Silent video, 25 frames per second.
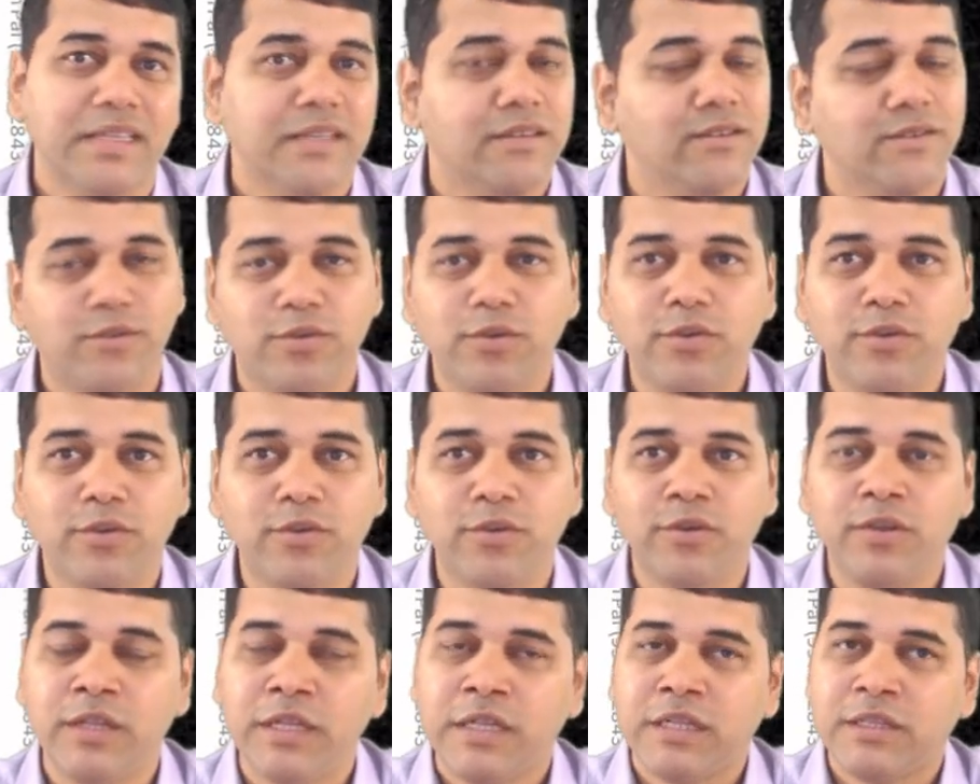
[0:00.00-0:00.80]

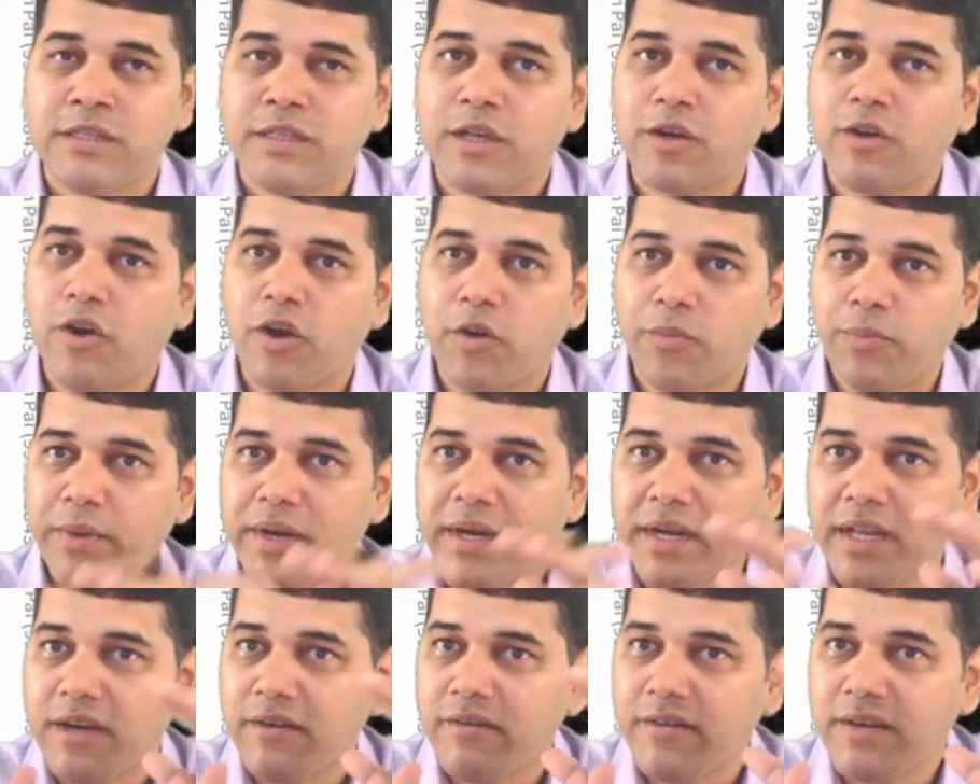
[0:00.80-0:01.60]
So the
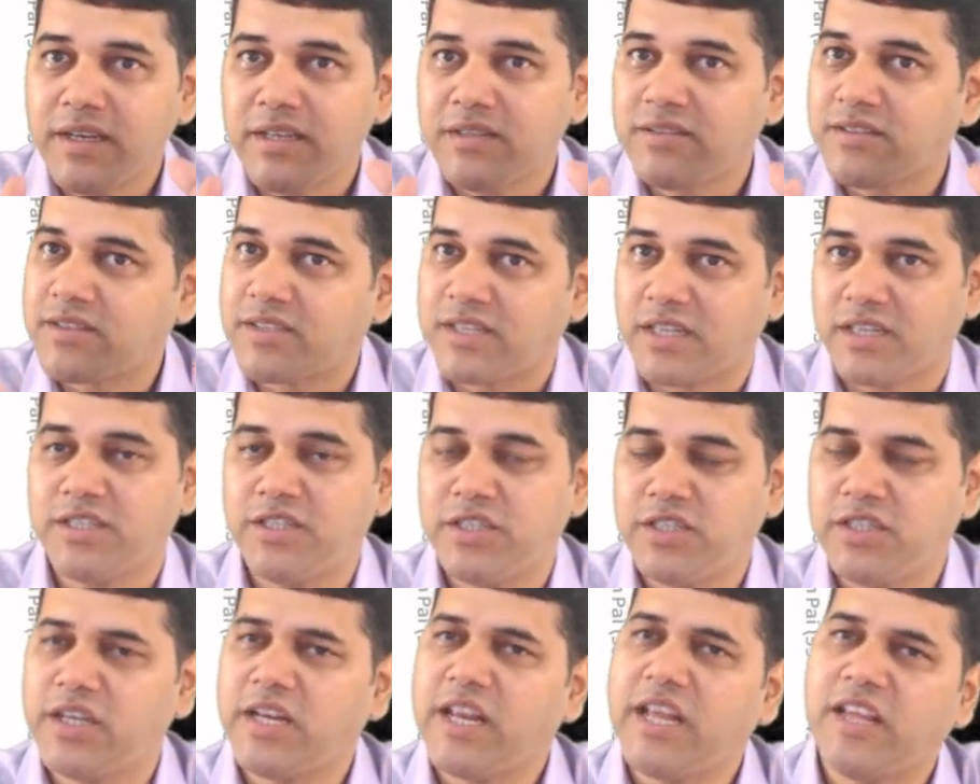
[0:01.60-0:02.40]
corporate governance
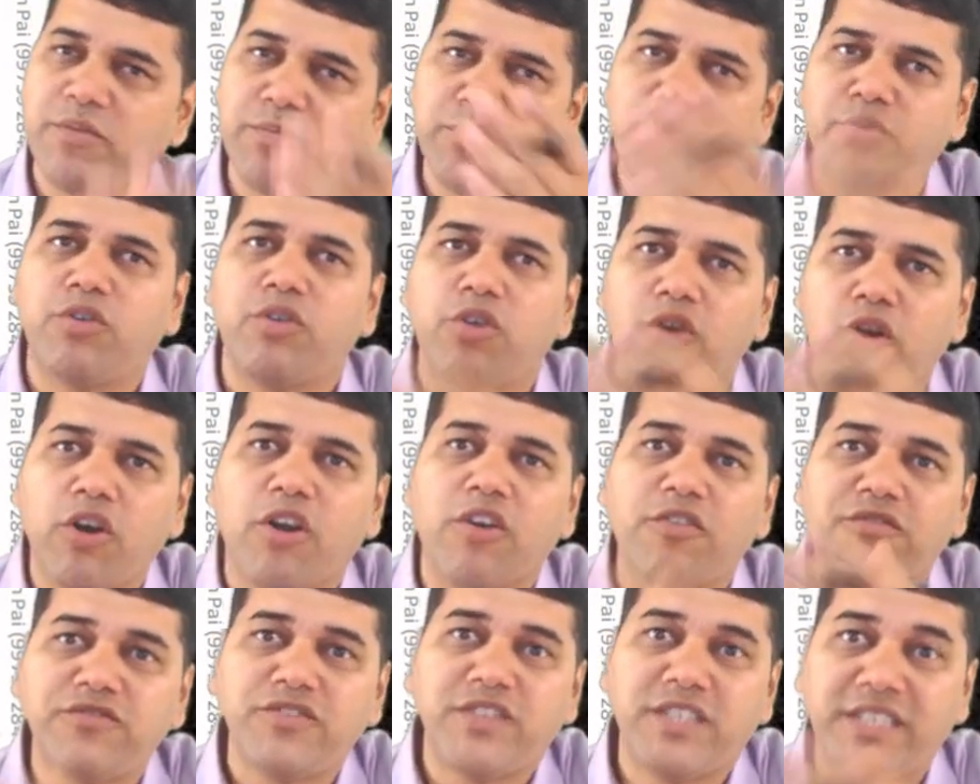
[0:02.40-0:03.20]
structure has put a lot
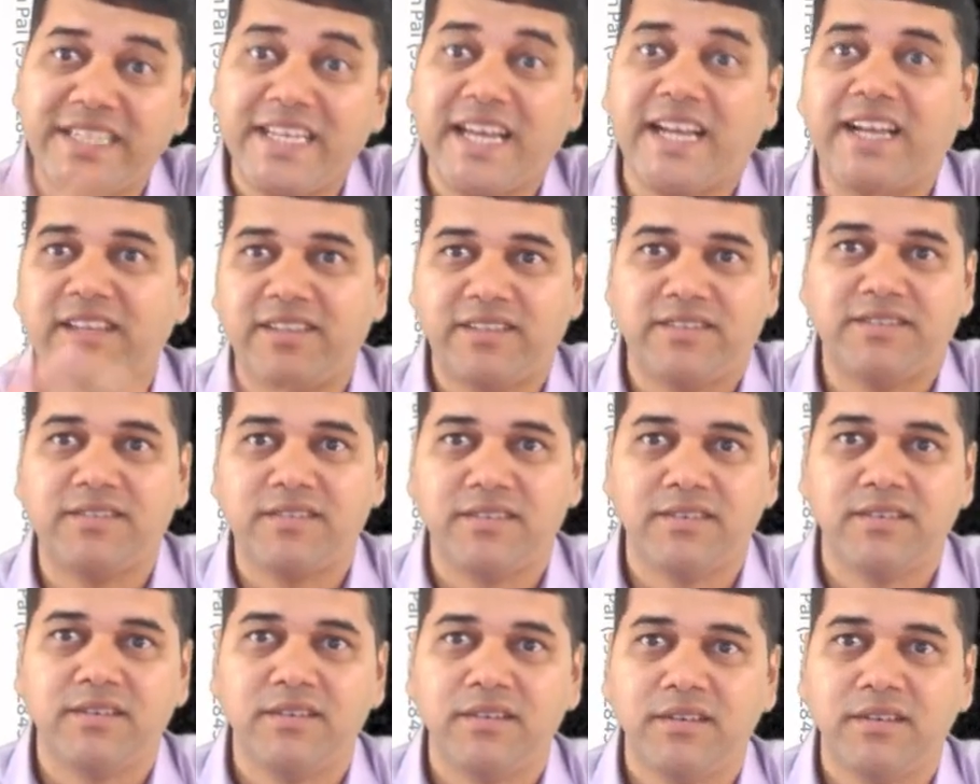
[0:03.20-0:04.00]
of checks